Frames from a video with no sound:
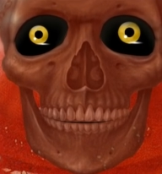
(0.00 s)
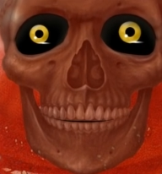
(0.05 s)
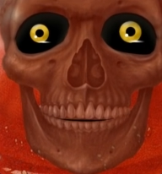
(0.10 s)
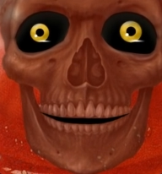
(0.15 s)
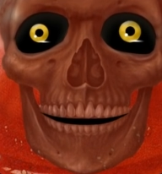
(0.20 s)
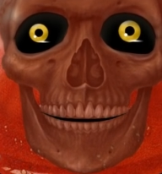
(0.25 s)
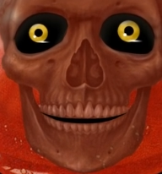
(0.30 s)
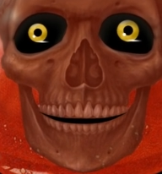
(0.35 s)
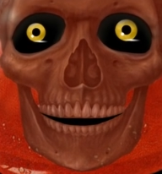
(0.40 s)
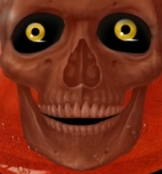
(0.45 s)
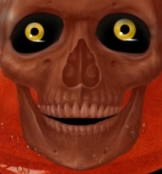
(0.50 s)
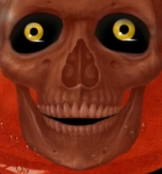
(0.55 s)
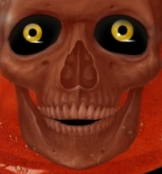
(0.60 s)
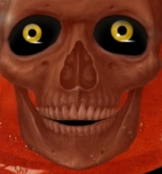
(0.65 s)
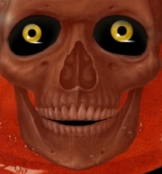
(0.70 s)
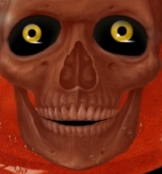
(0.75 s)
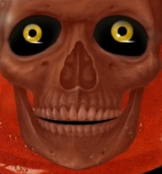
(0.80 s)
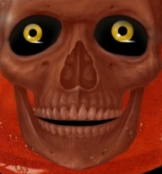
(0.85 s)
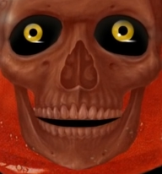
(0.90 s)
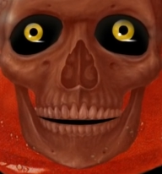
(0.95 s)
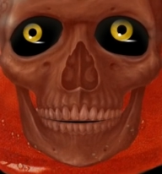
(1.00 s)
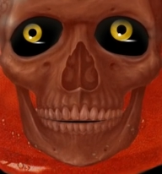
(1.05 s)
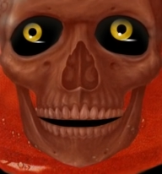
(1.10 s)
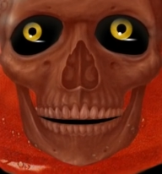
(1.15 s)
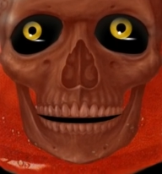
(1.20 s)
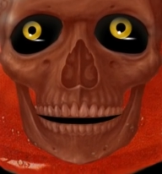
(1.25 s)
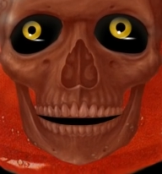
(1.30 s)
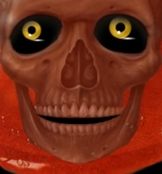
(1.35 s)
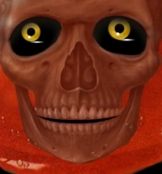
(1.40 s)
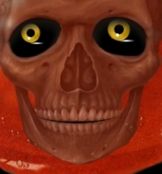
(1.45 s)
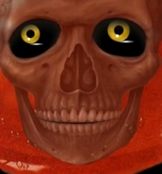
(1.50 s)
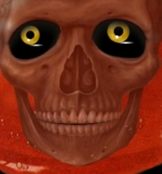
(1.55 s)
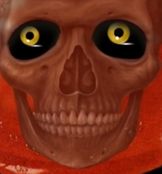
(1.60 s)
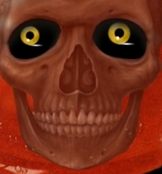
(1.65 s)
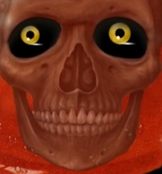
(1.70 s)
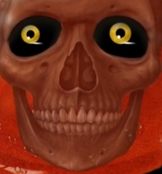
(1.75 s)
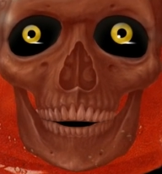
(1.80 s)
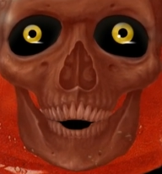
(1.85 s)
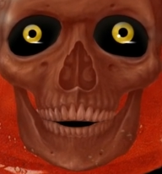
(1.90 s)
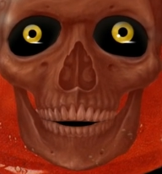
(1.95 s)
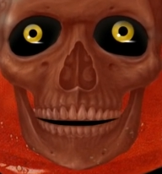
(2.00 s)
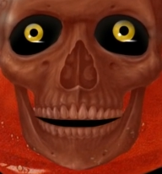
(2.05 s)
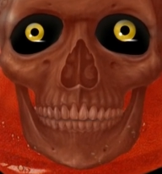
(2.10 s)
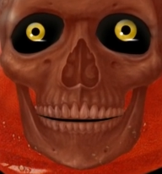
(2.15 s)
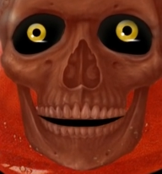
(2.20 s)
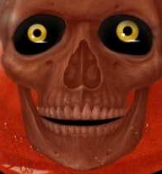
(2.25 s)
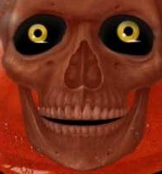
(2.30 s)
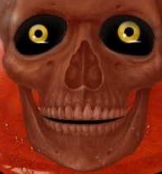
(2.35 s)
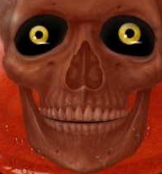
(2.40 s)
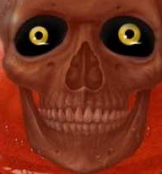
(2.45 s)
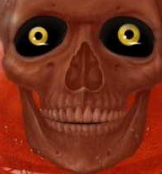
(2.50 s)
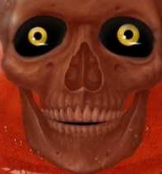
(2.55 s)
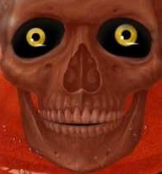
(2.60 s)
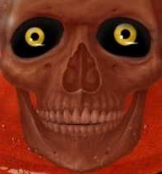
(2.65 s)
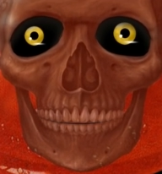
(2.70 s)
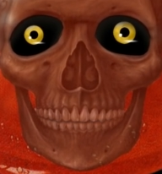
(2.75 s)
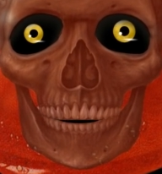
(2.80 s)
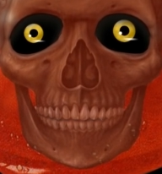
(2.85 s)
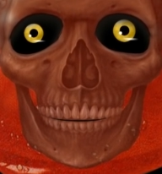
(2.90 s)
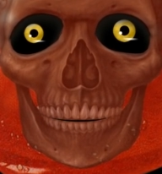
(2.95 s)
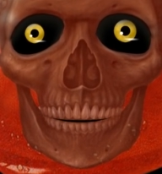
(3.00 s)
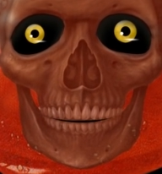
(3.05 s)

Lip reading: And even the fact that it says helping men cope with